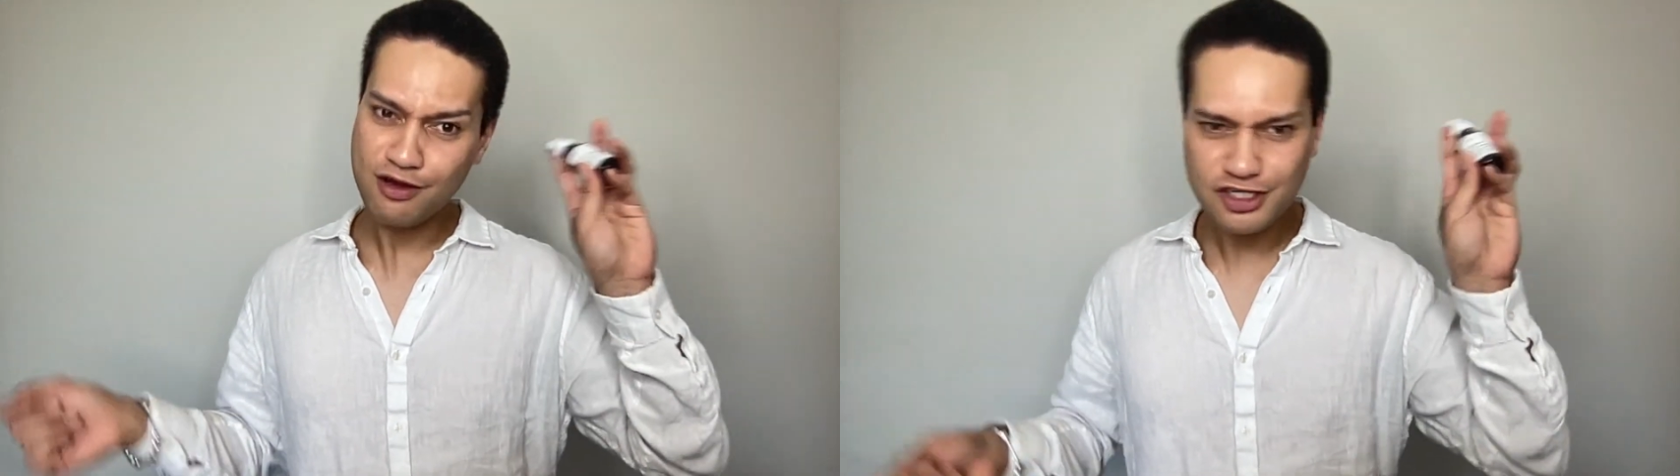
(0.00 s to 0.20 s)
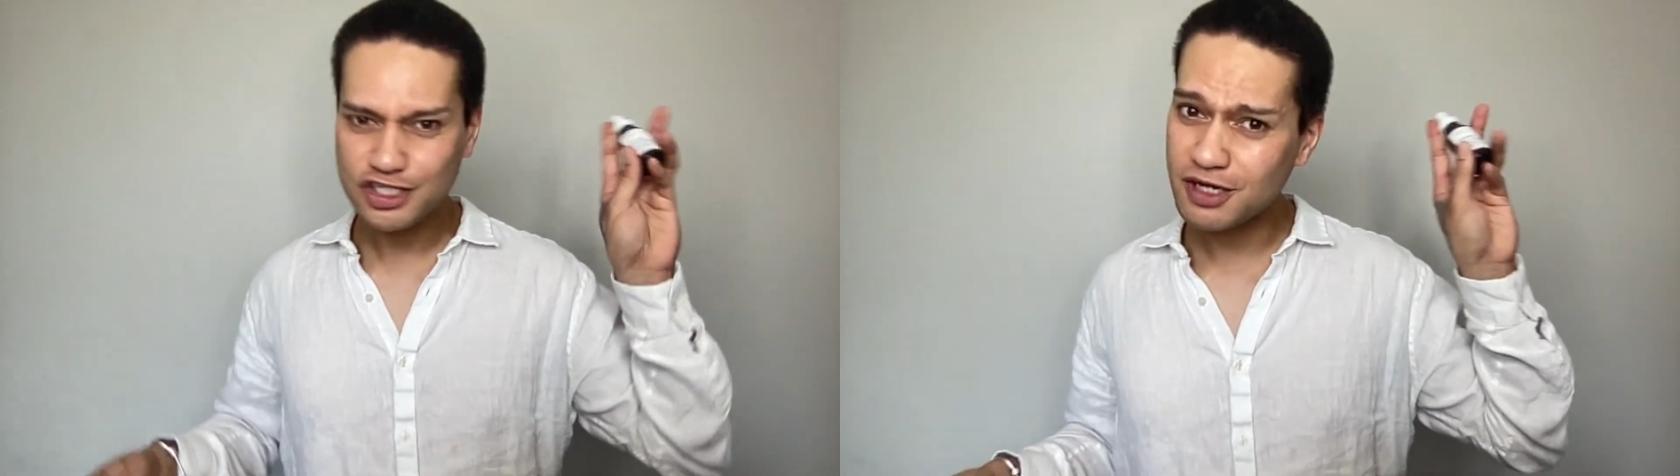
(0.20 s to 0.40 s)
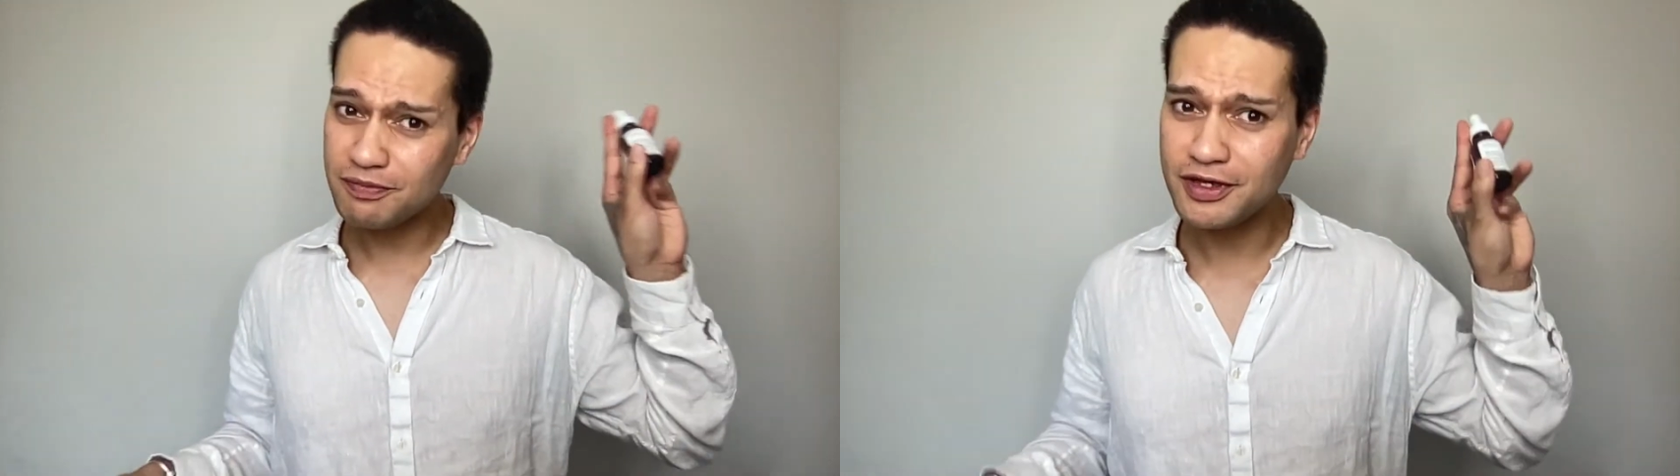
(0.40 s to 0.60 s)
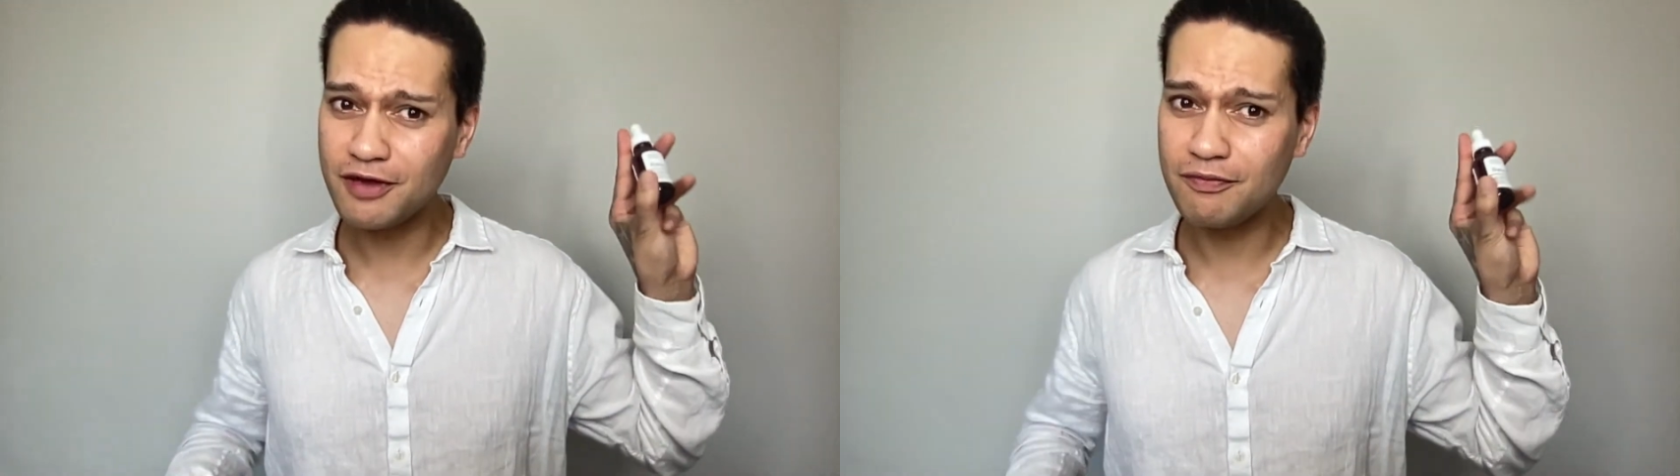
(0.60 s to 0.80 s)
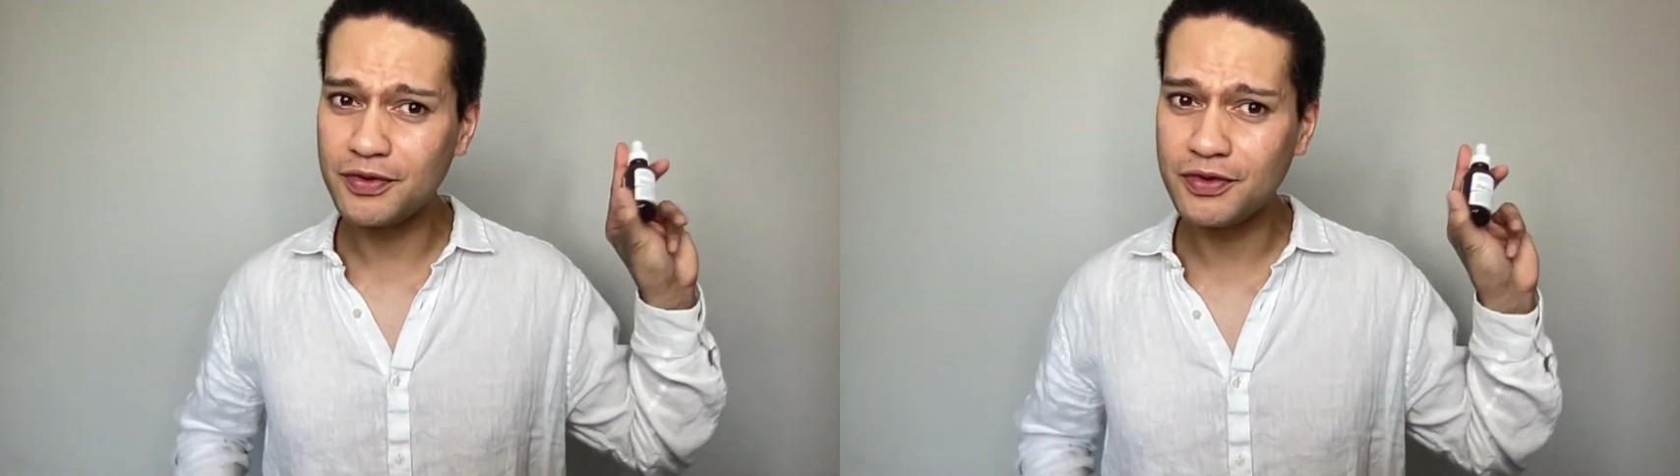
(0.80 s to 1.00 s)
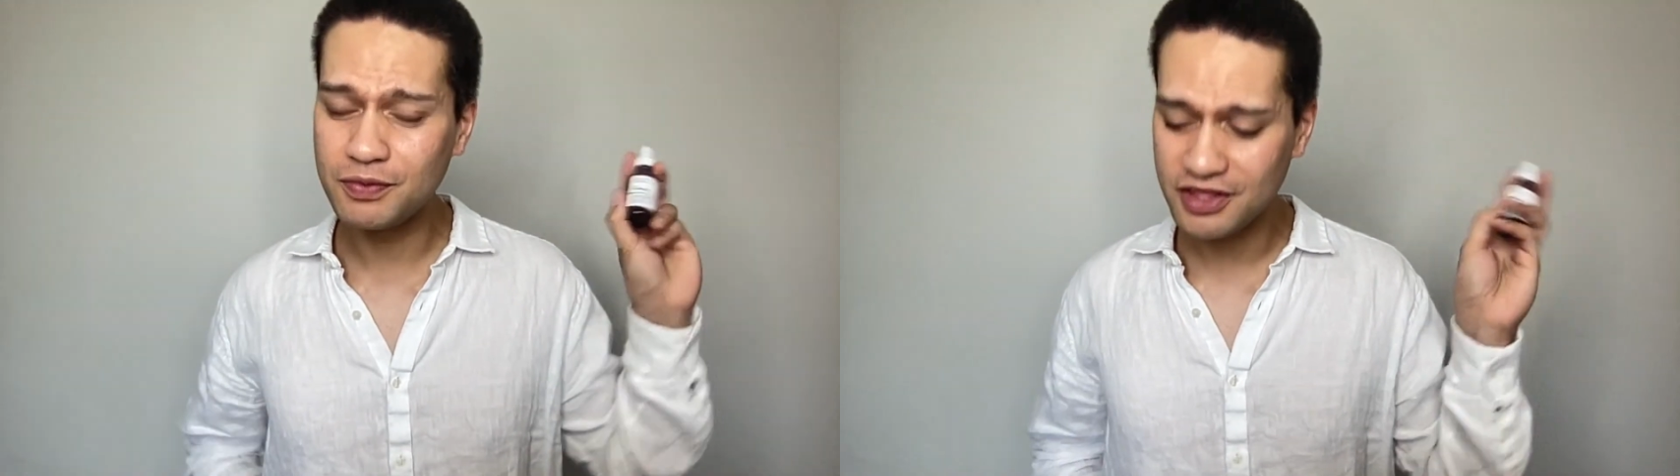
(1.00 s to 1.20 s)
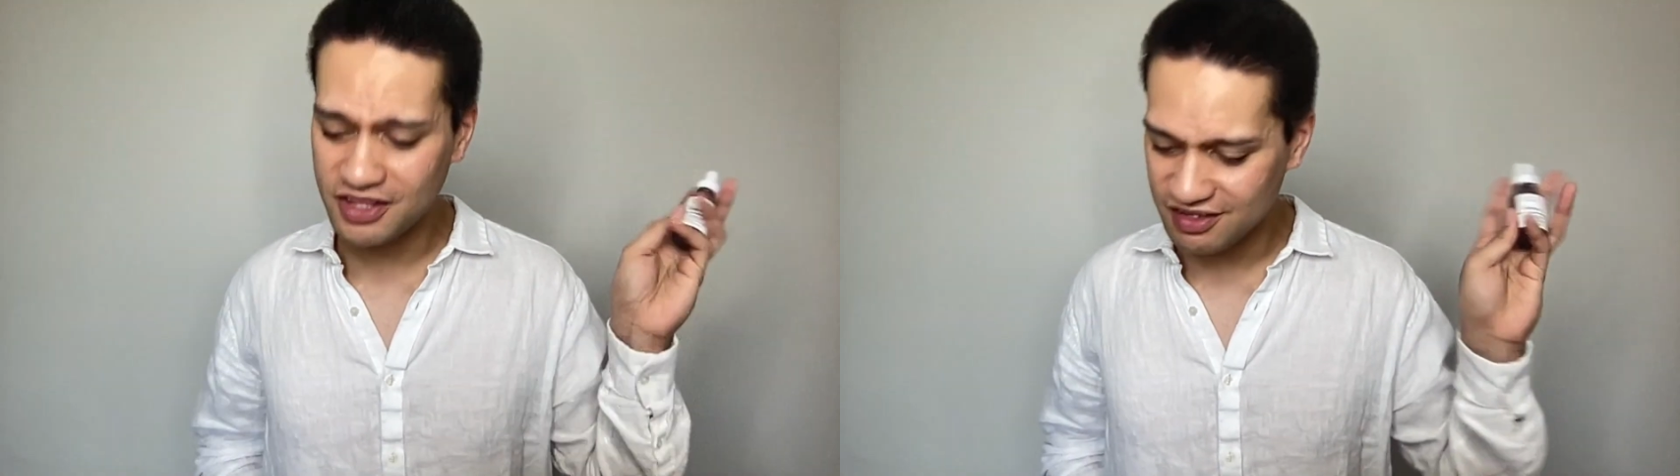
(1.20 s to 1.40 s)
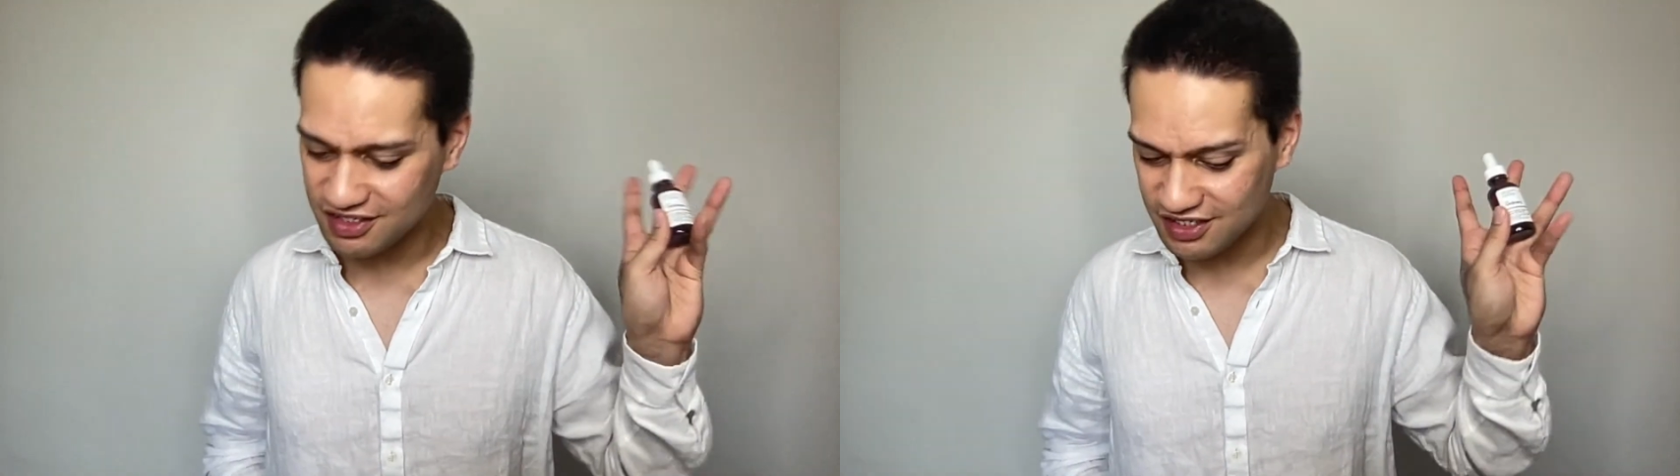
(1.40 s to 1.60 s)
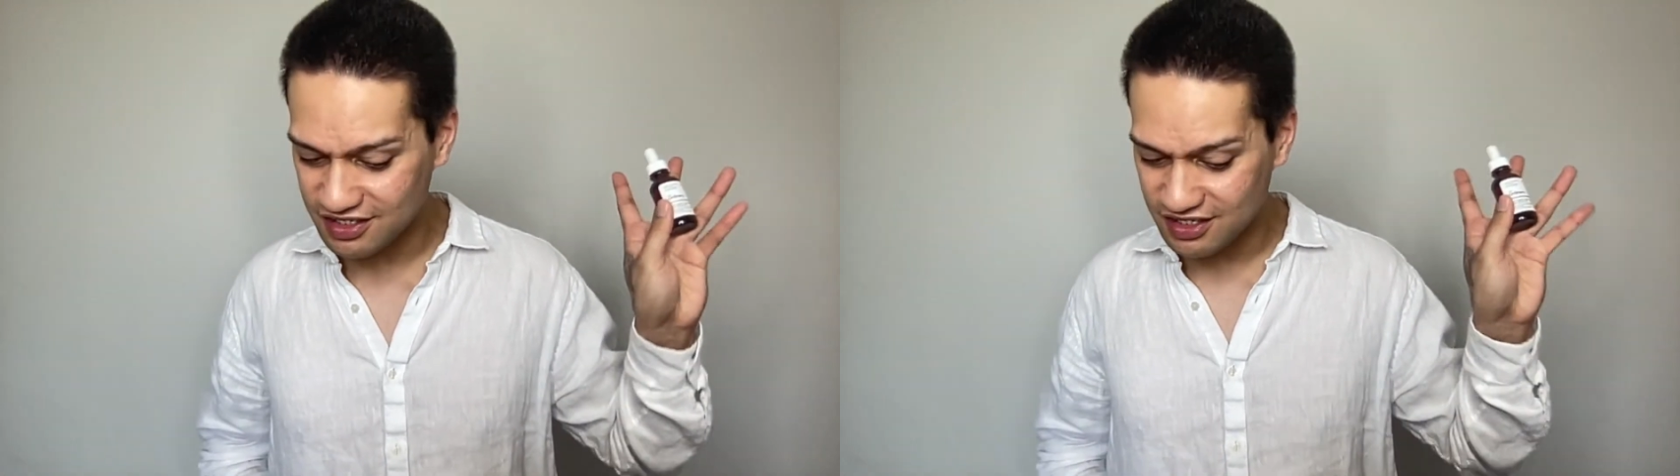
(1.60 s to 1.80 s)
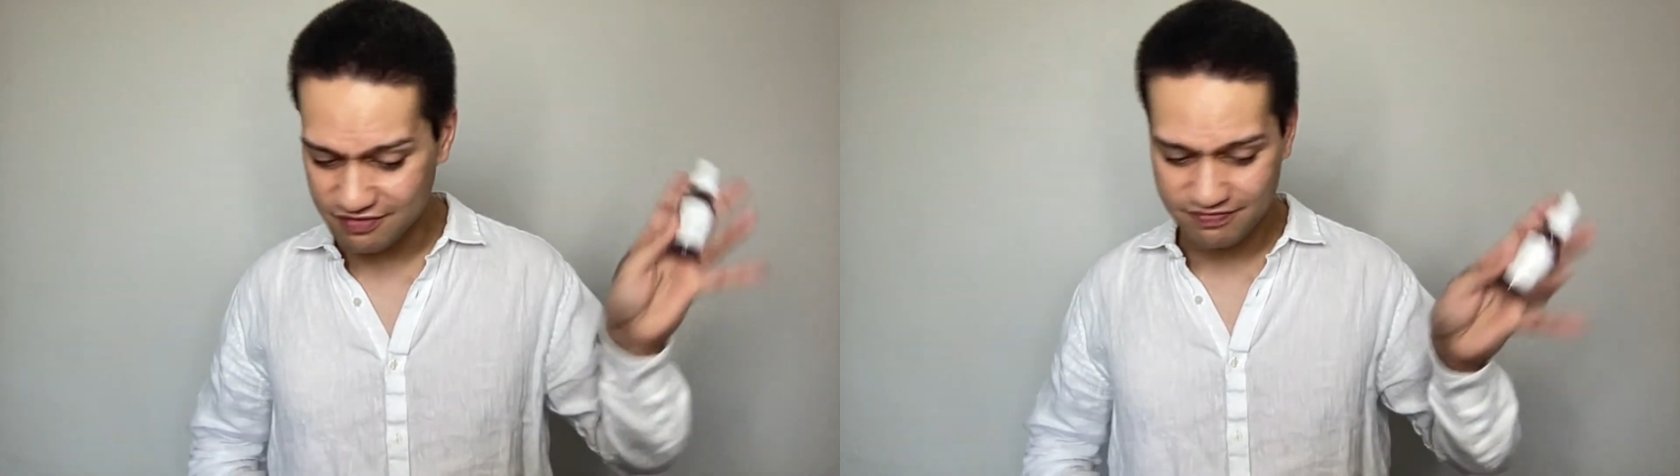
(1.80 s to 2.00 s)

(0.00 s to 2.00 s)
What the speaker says: just jumping on board with this,